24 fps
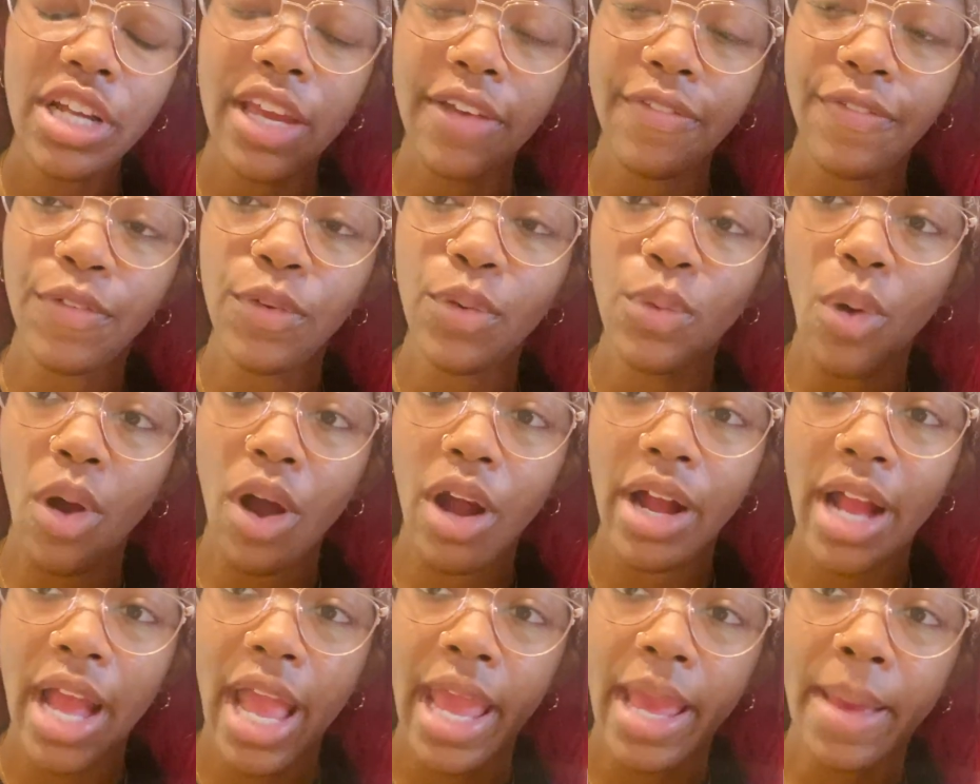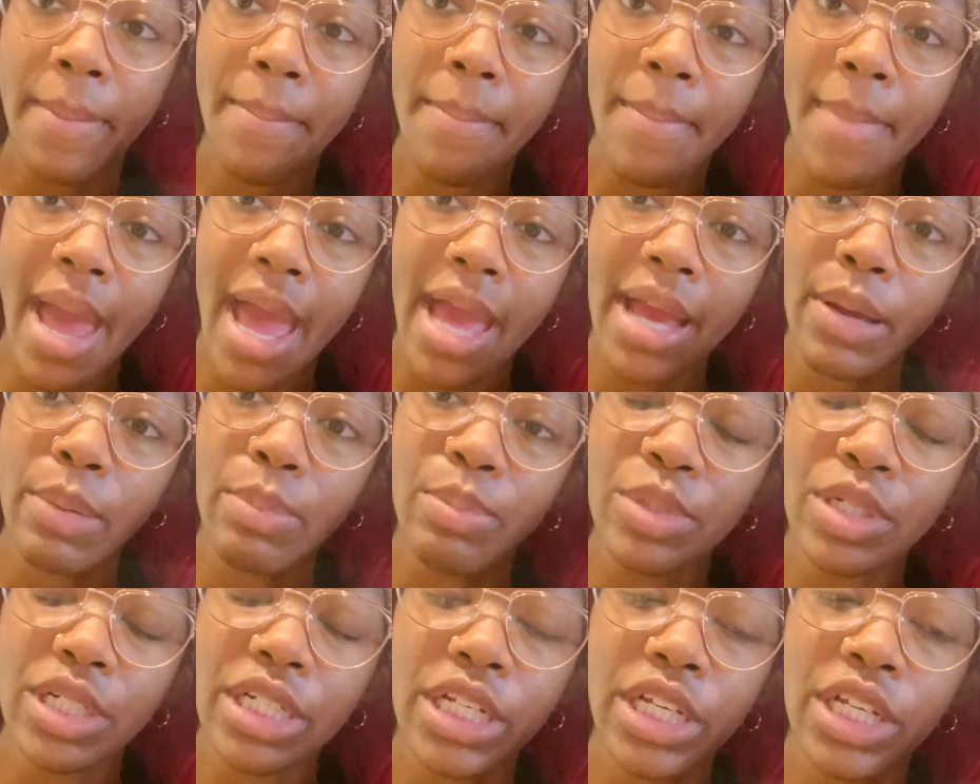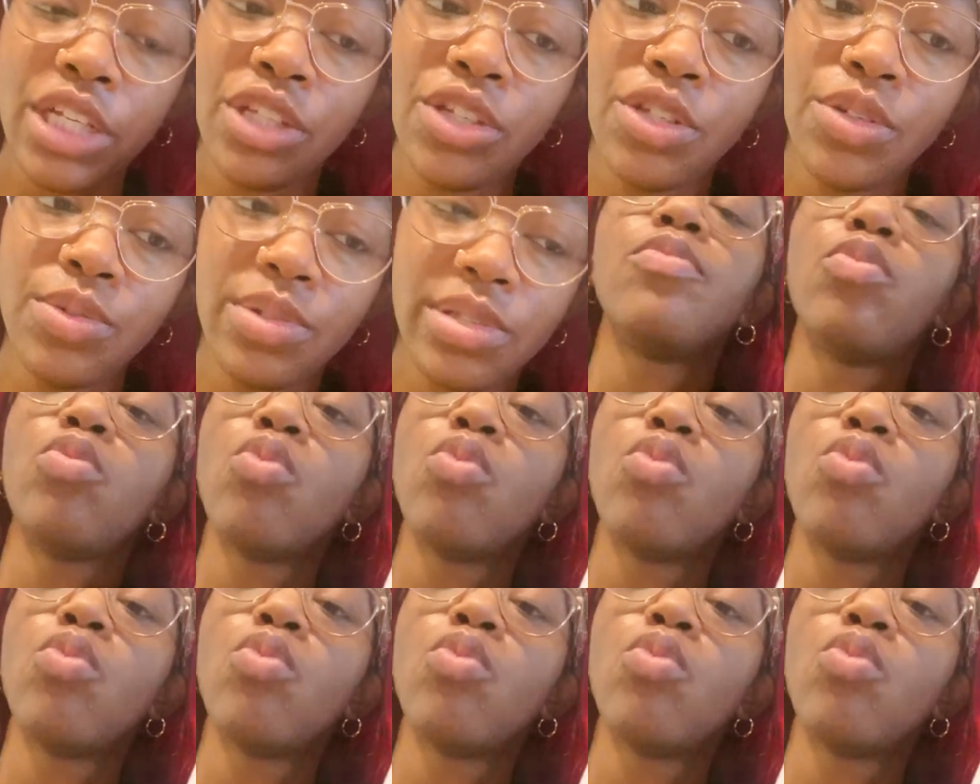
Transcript: if you are a MacBook user.